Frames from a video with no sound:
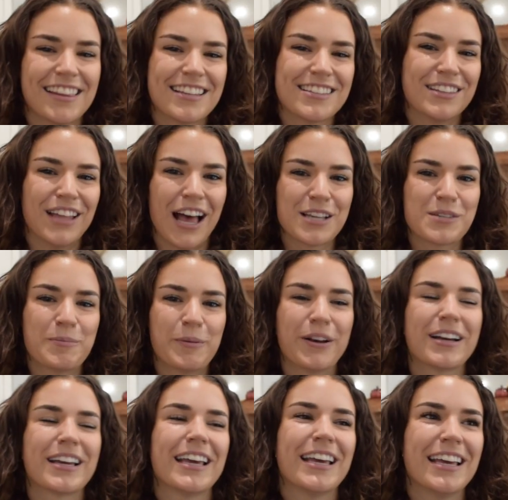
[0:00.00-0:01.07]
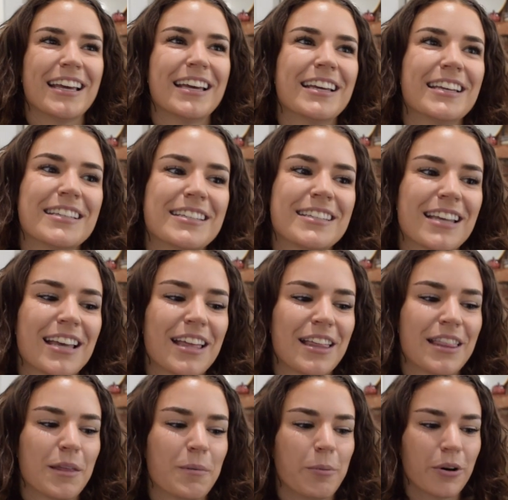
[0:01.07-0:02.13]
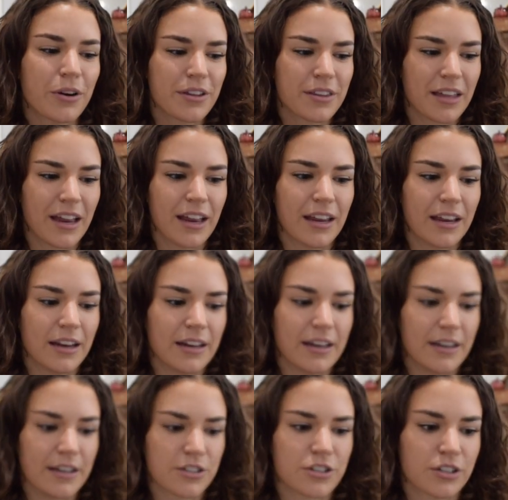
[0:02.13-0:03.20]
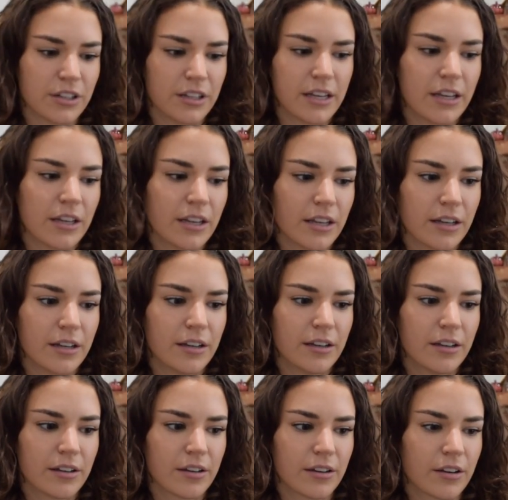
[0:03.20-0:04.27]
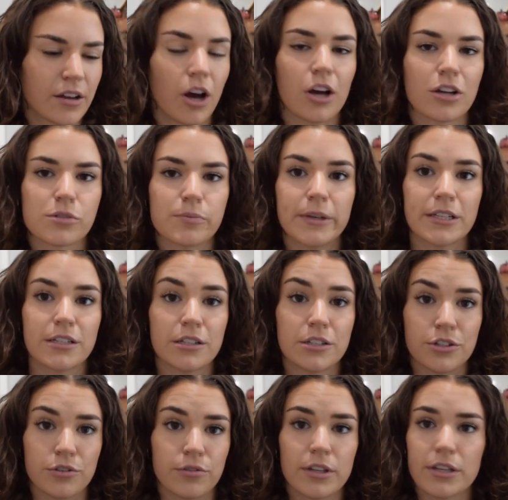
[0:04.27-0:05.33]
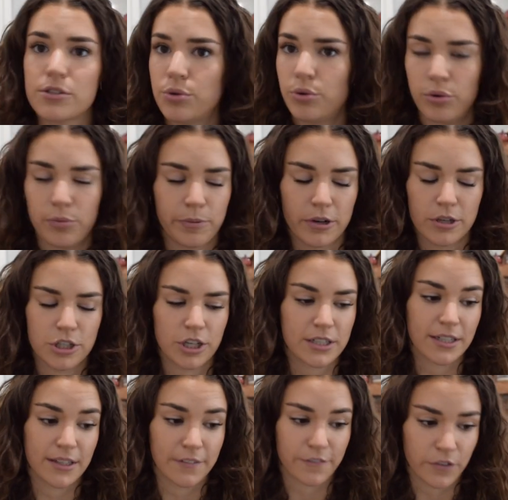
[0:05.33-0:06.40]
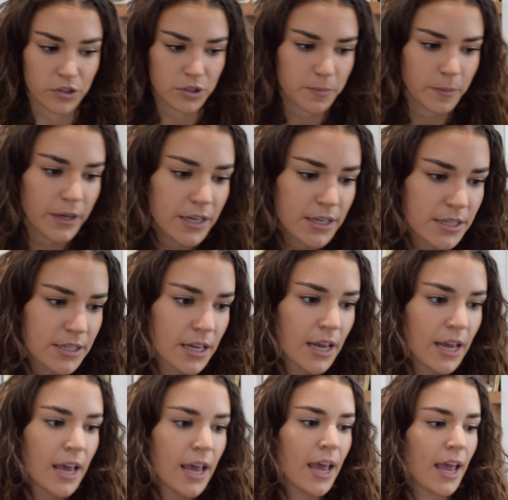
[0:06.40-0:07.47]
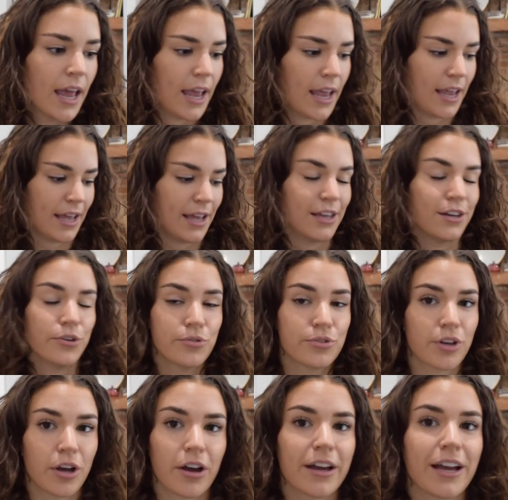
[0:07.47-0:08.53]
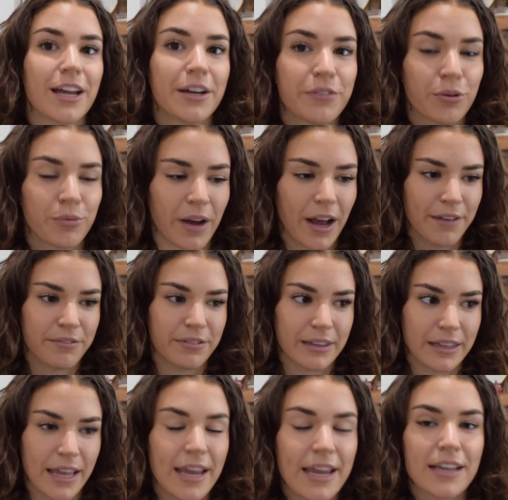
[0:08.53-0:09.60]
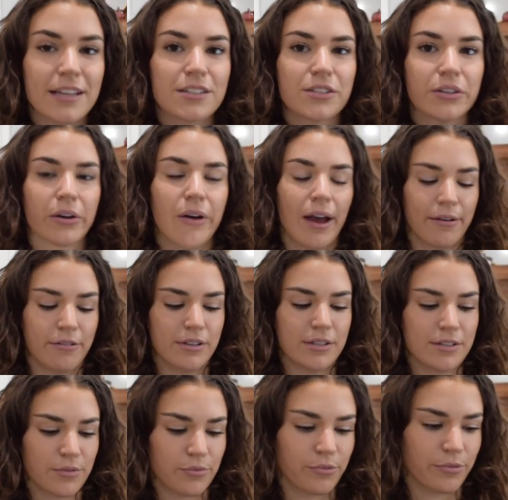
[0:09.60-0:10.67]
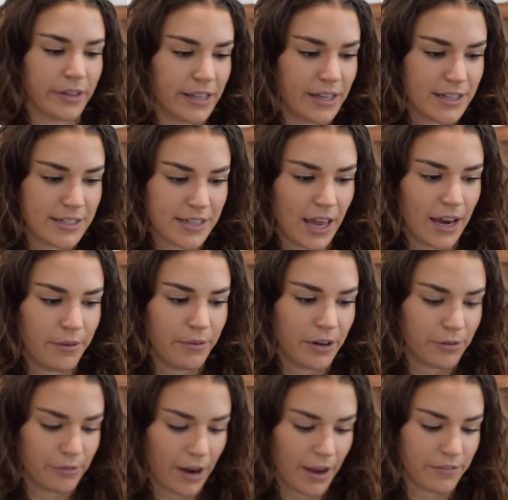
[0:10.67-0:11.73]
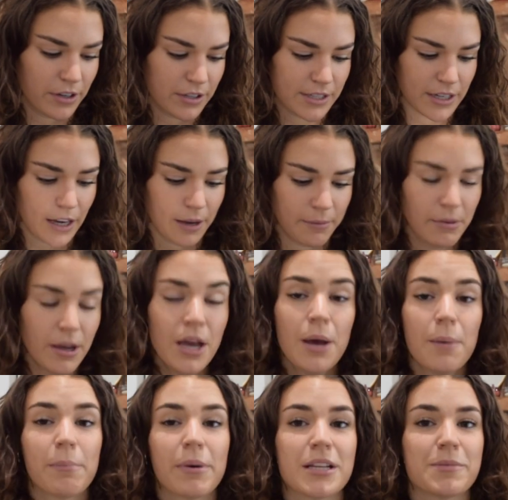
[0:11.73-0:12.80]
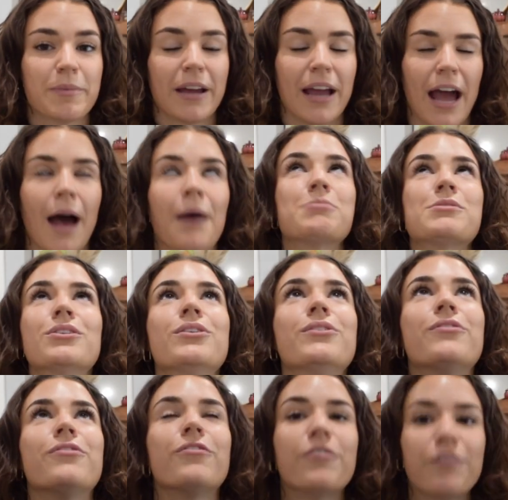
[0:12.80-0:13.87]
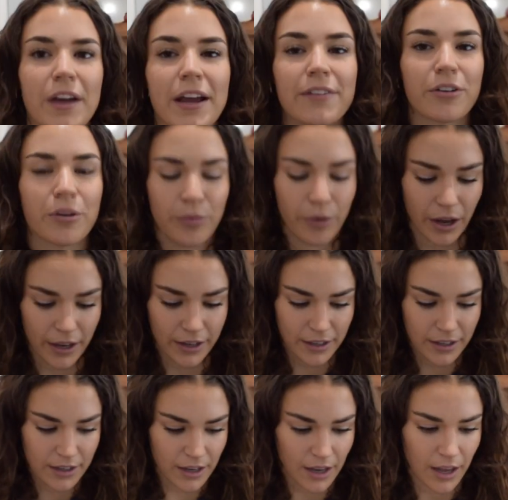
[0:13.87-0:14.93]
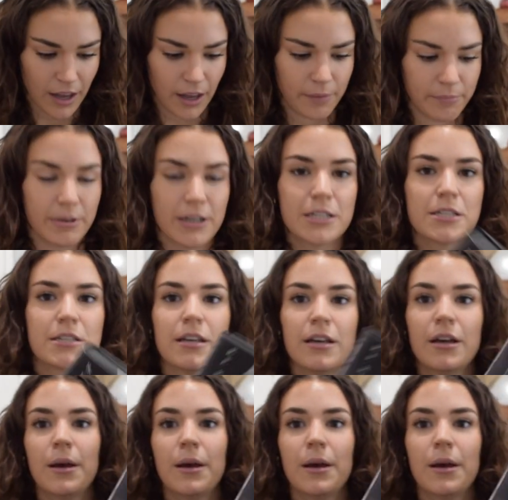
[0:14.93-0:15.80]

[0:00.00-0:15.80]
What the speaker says: this last book is the book that initially caused me to do this whole project in the first place. And you saw it kind of arrived late. So I was really excited when it arrived on time. But it's my absolute favorite one. It's